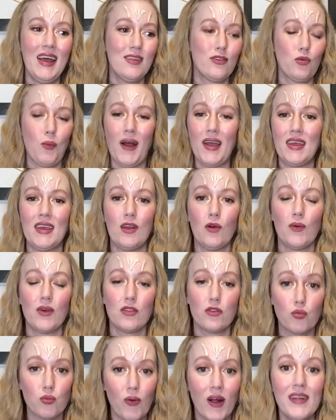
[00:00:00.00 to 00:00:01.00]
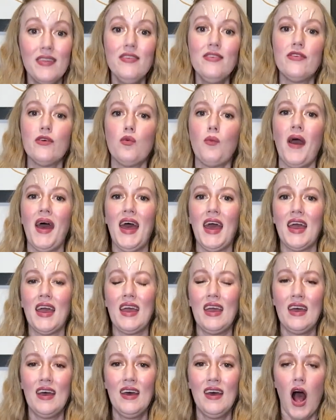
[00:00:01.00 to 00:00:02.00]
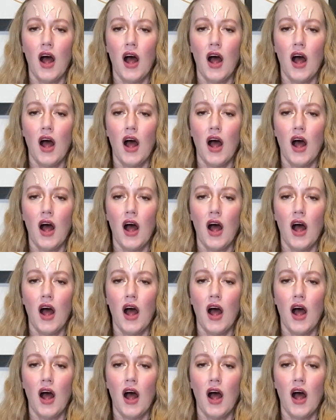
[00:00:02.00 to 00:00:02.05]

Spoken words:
It's why he always runs away.